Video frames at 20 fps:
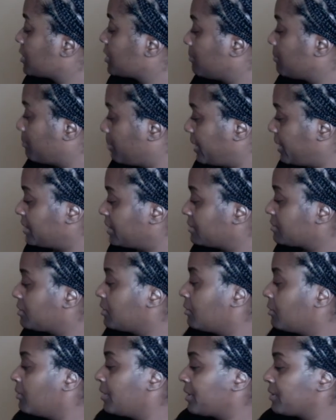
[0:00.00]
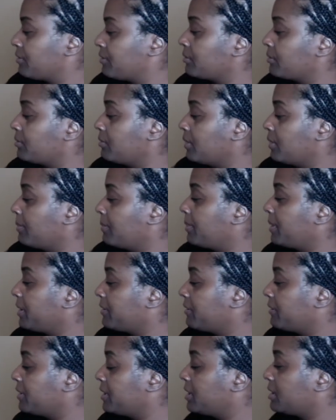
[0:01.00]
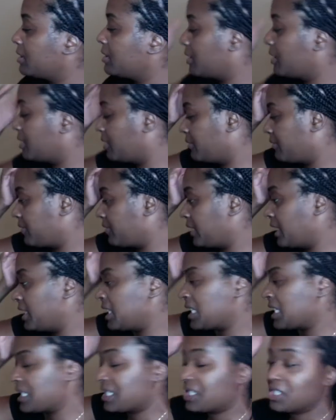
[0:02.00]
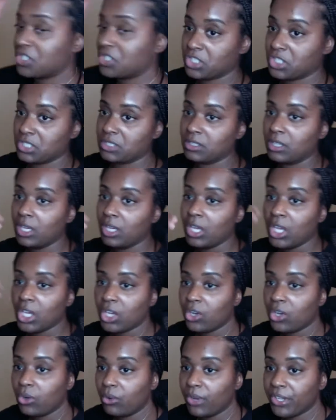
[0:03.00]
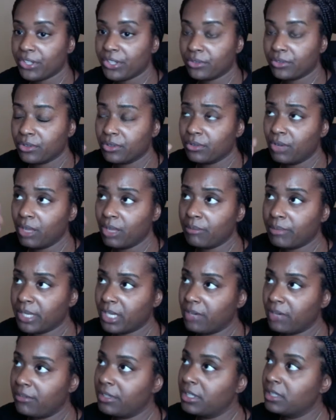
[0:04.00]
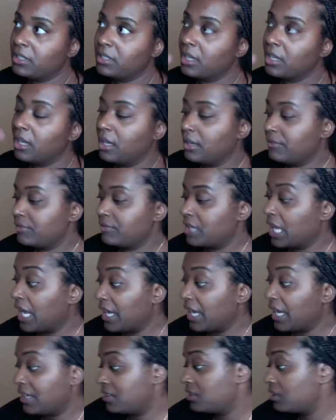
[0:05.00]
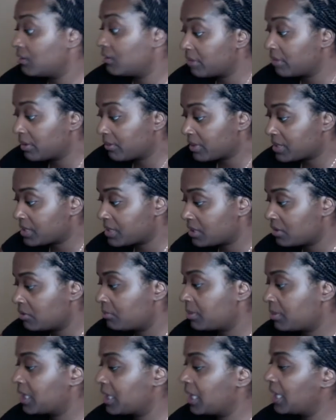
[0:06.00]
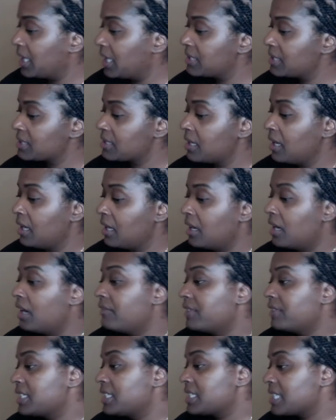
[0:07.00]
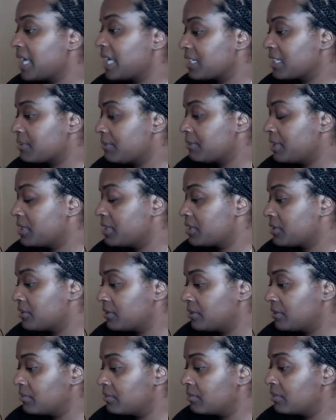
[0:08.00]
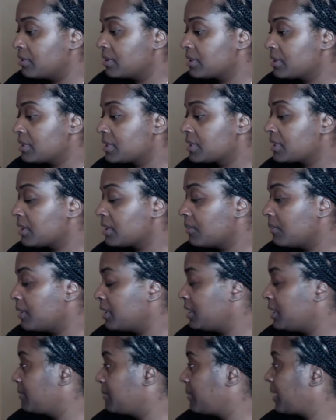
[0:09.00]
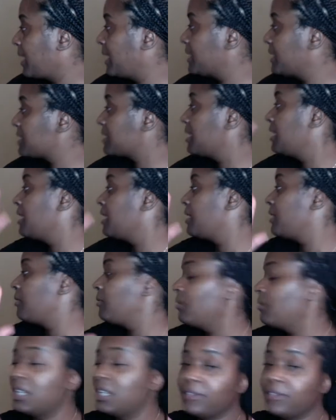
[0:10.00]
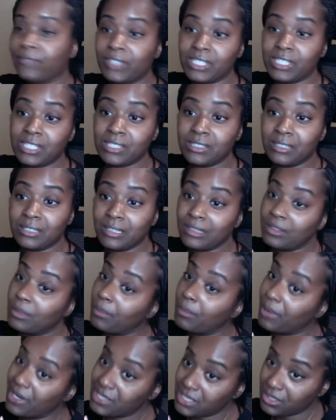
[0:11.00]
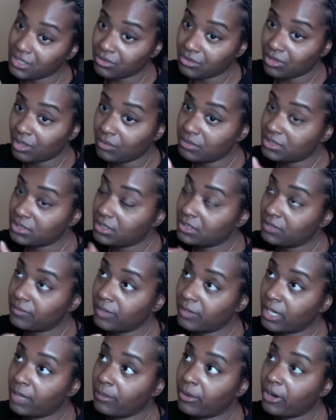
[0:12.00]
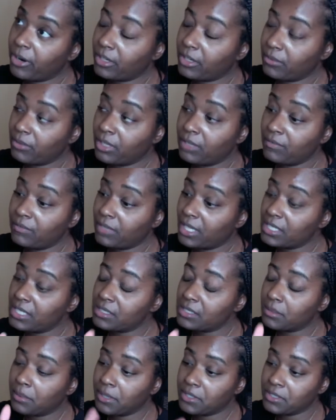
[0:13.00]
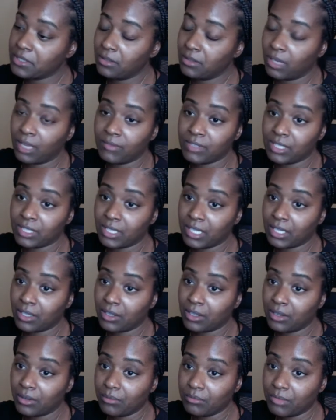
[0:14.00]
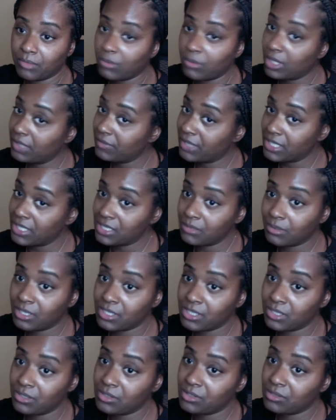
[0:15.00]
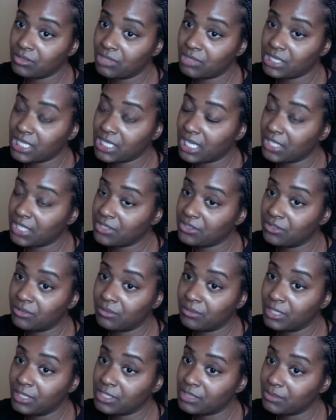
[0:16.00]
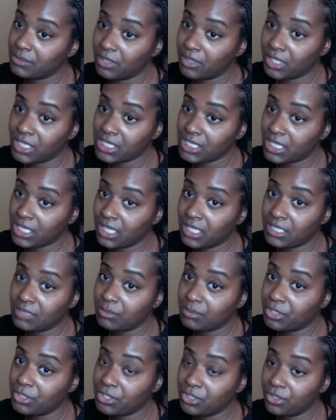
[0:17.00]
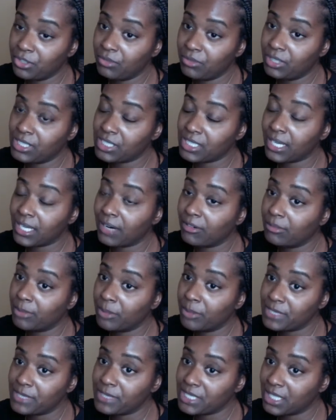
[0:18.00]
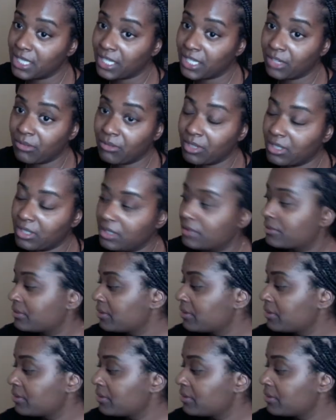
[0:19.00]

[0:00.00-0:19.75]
But going through a period of indecision, going through a period of not knowing what to do because of an attachment to someone in the past. What if it's the person you thought was your divine partner? What if that's the person you have to let go? What if that's the person you're so attached to and spirit is, is pushing you in this tower moment to let go of?